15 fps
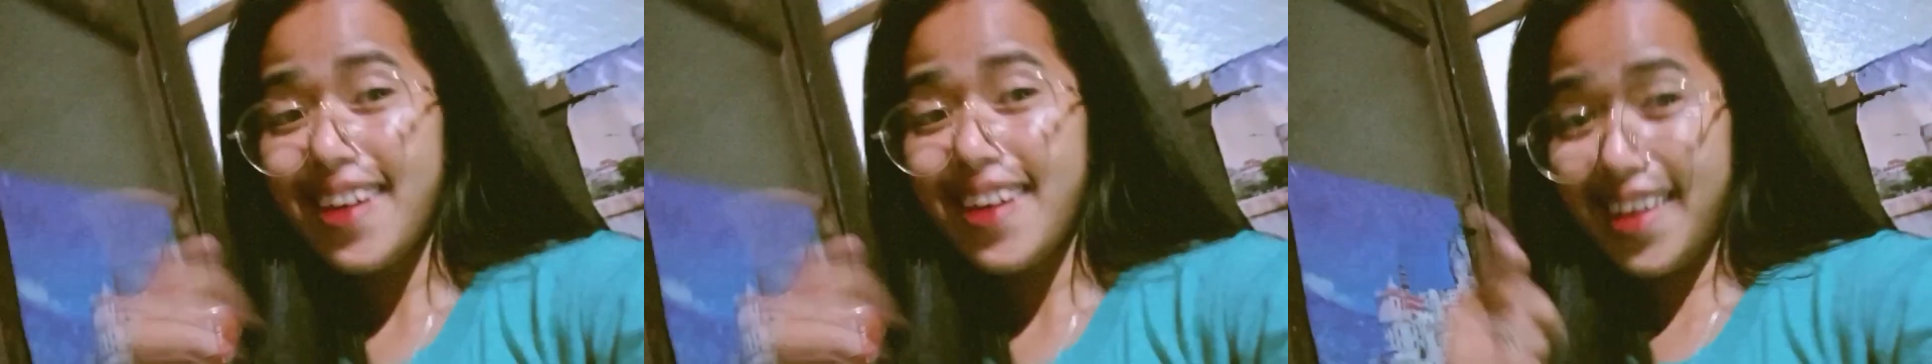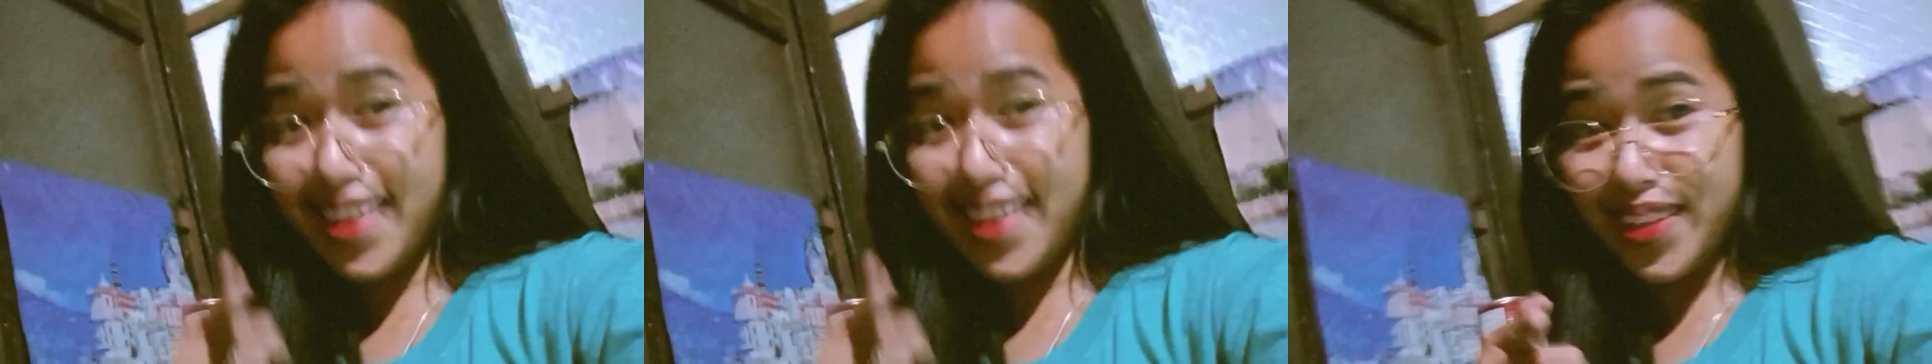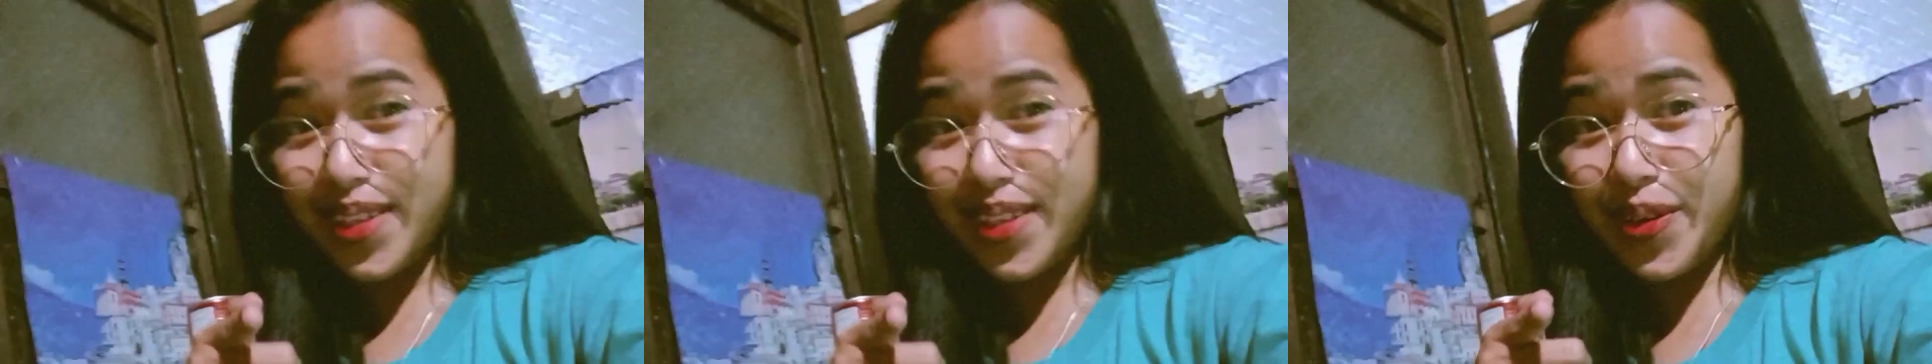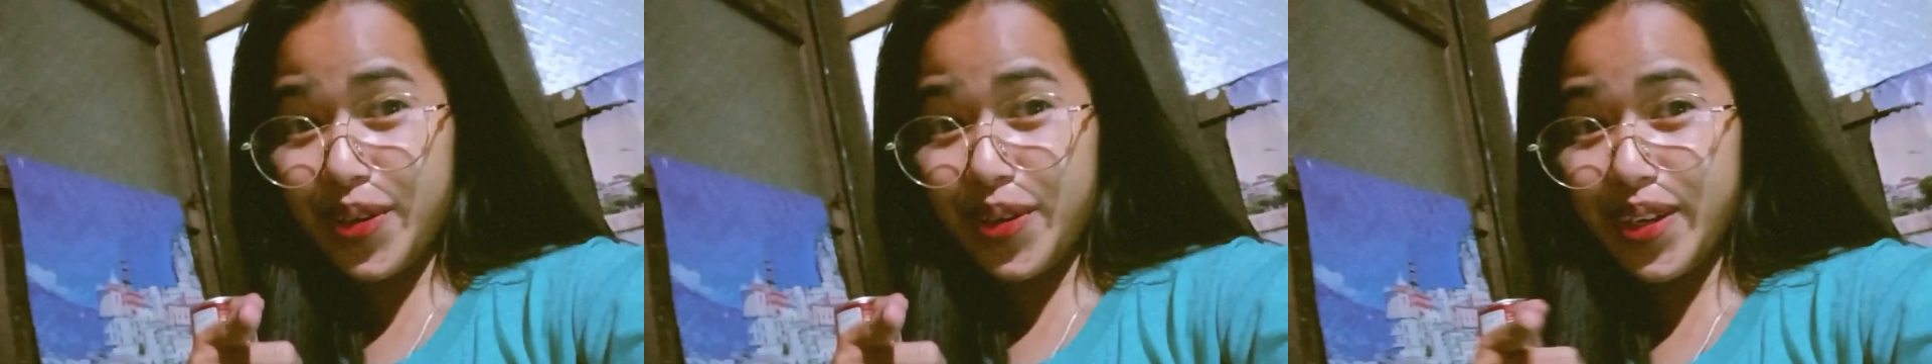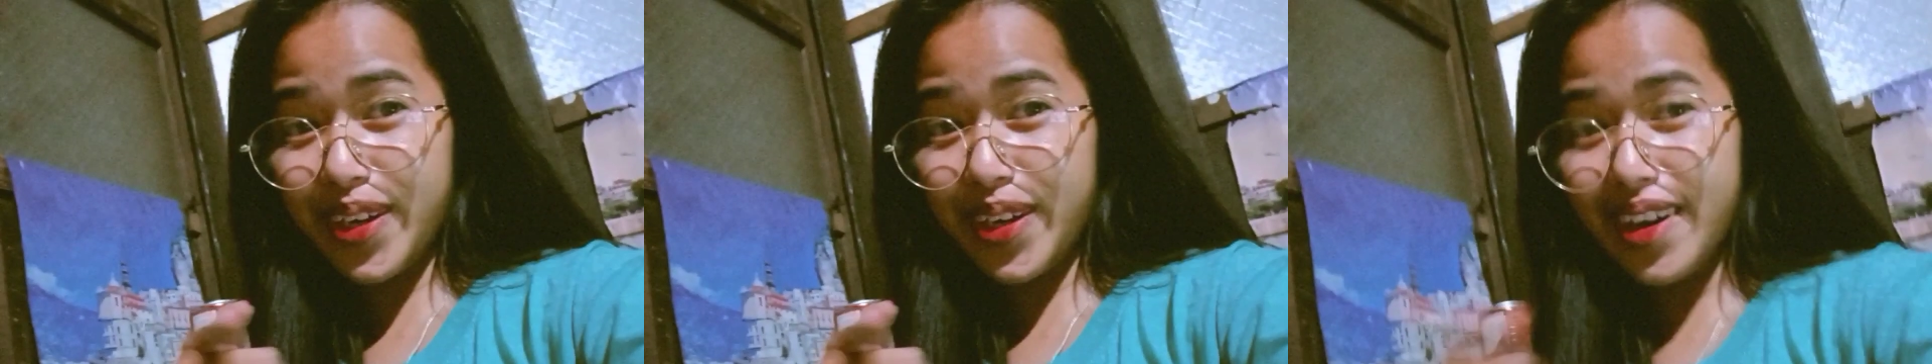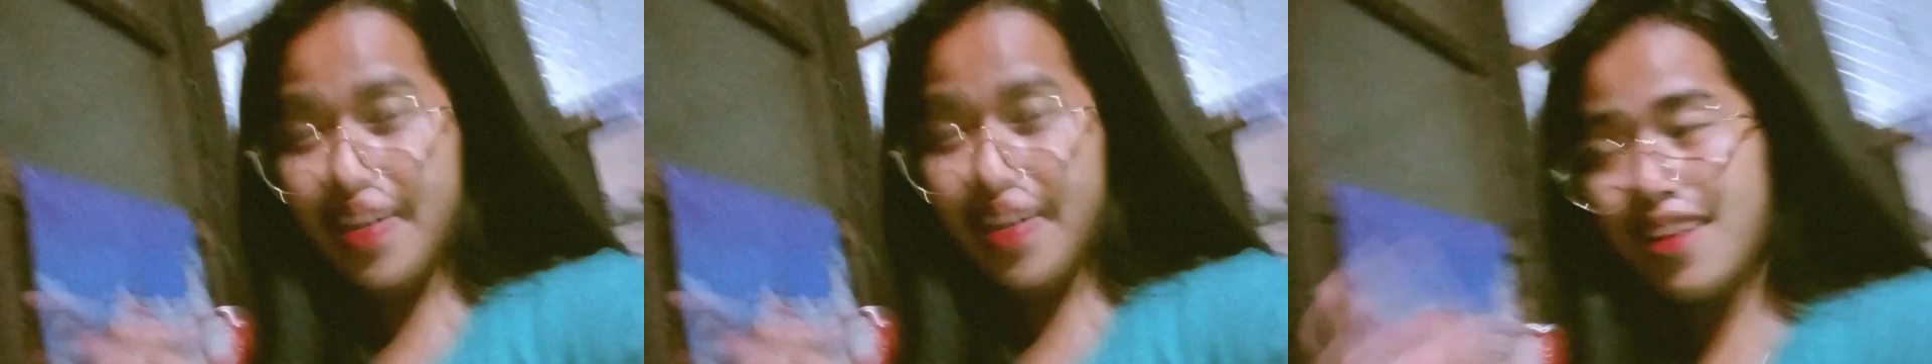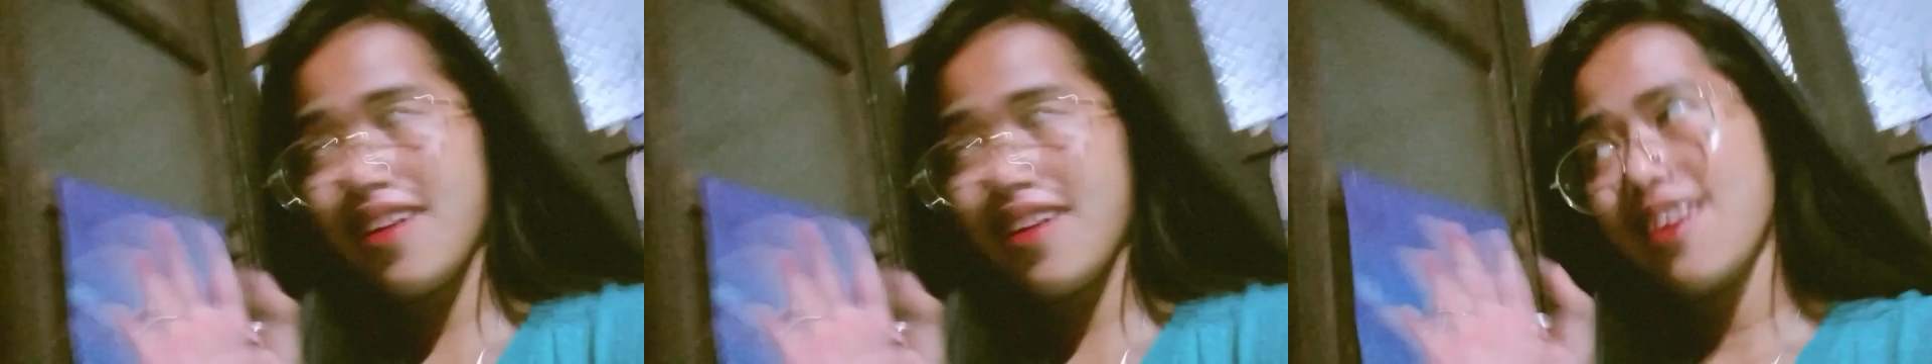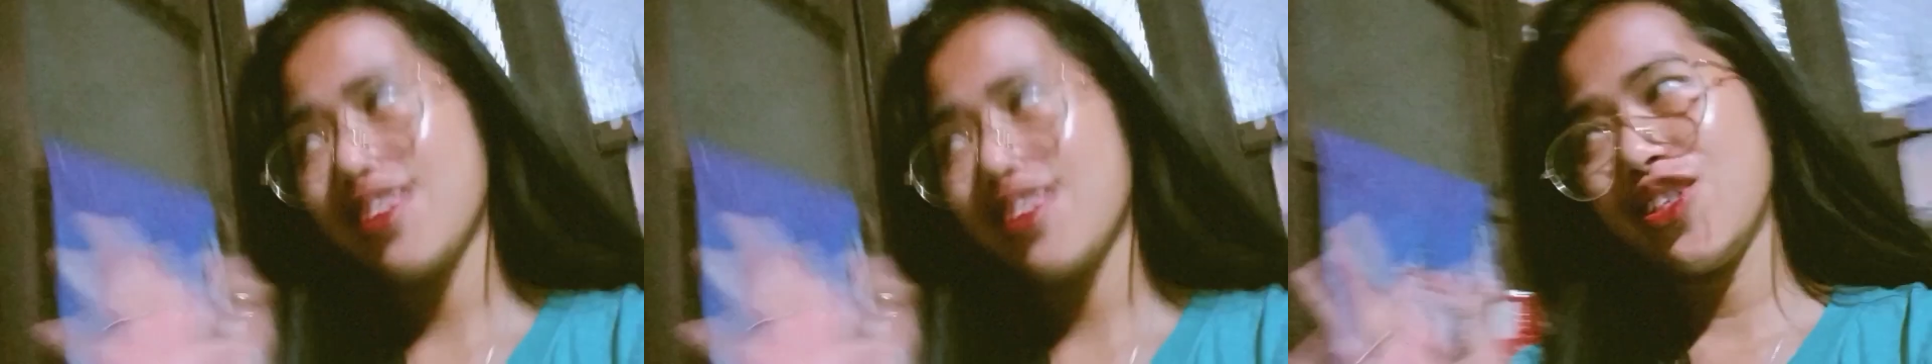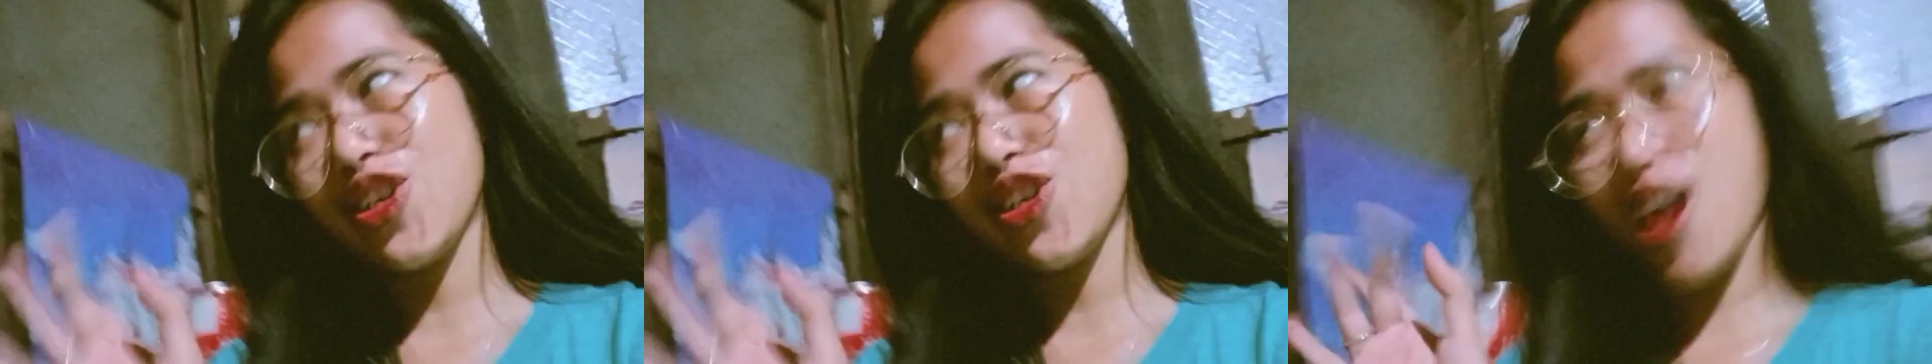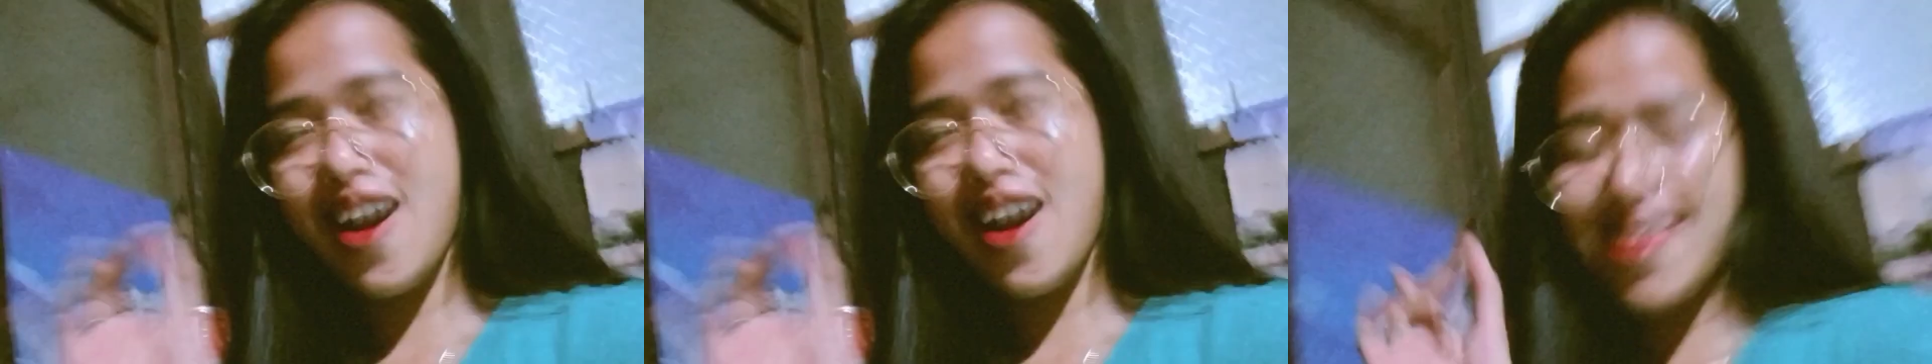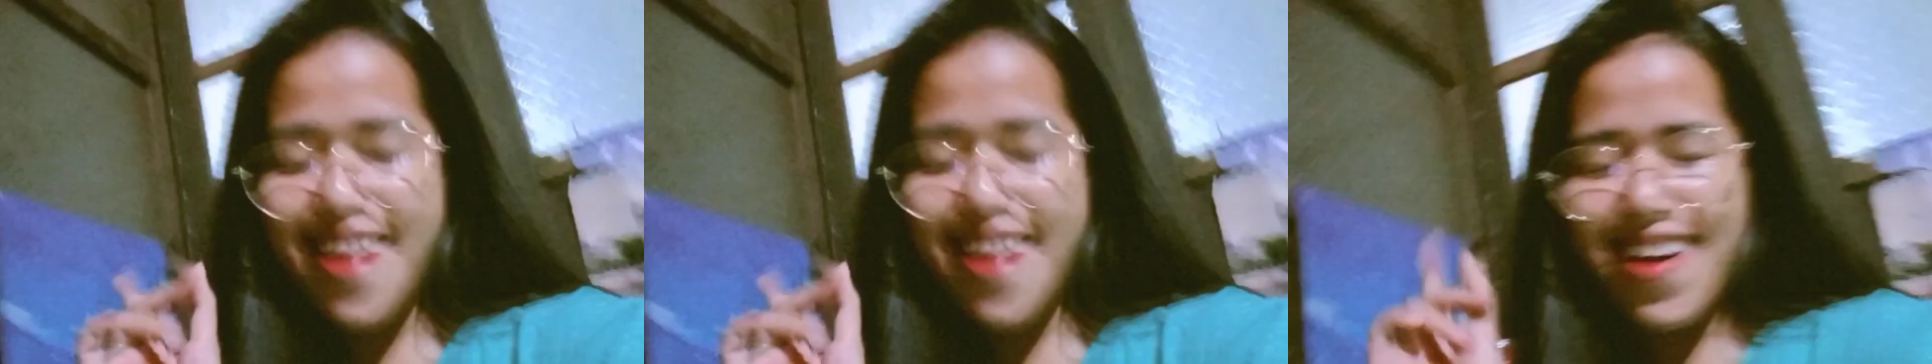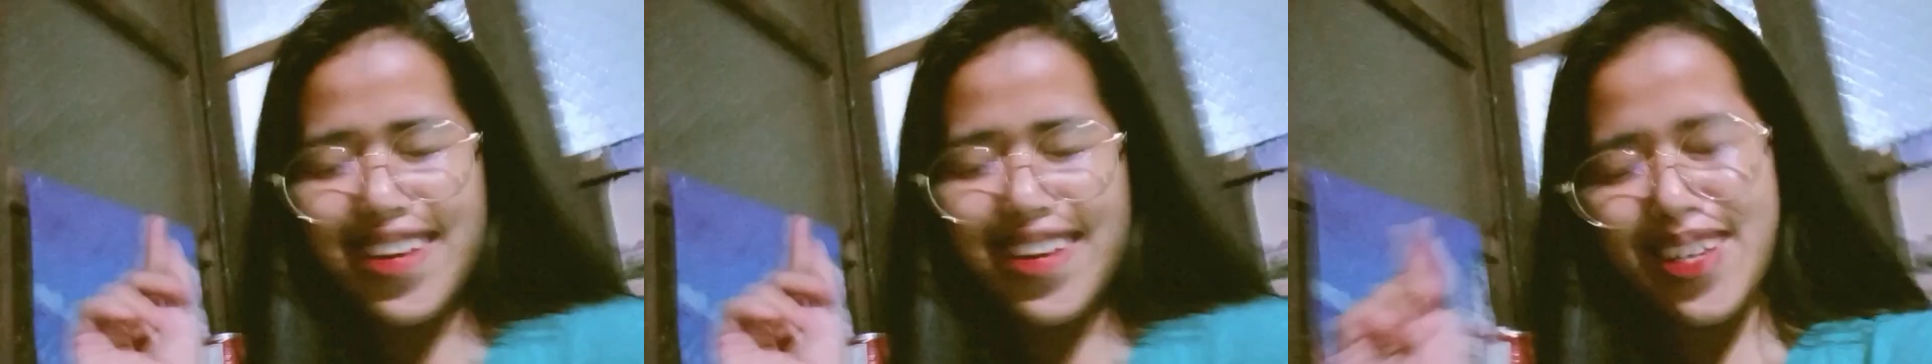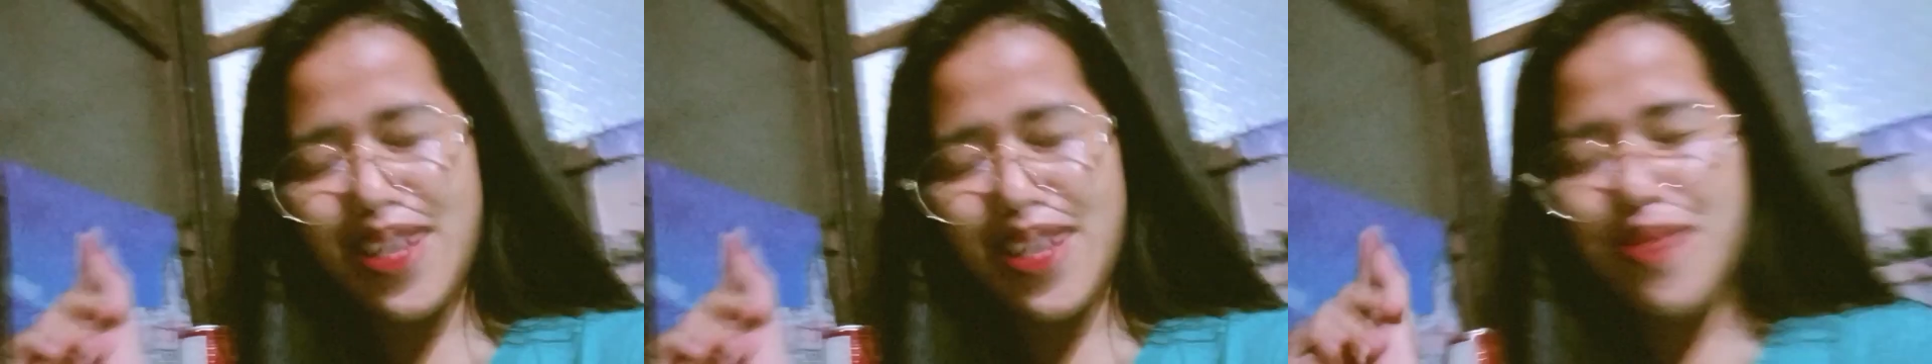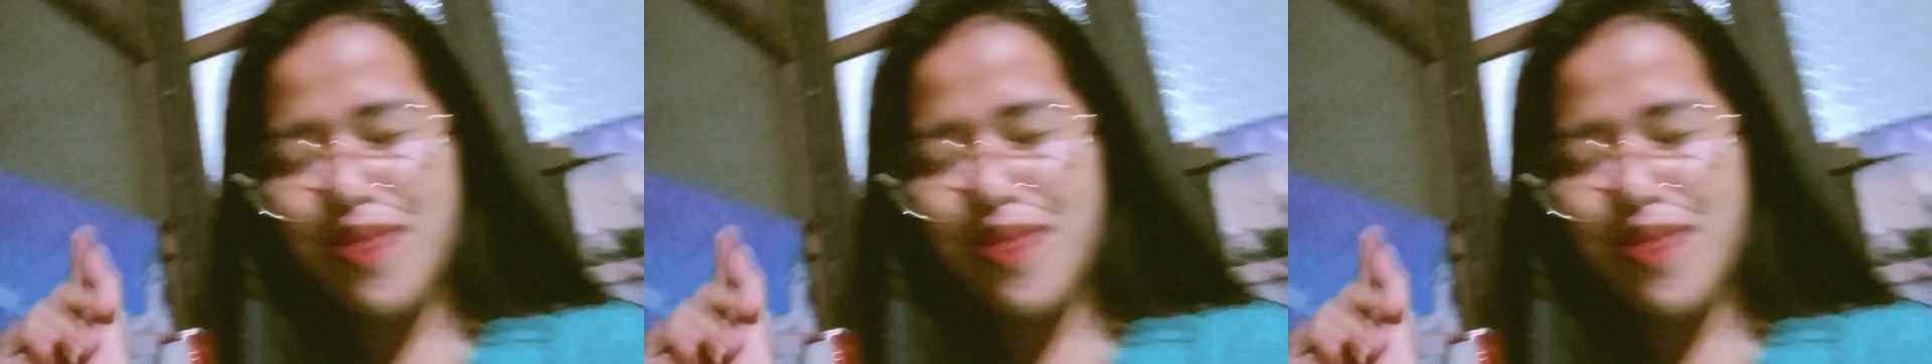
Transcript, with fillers: It's your girl, Joanna E.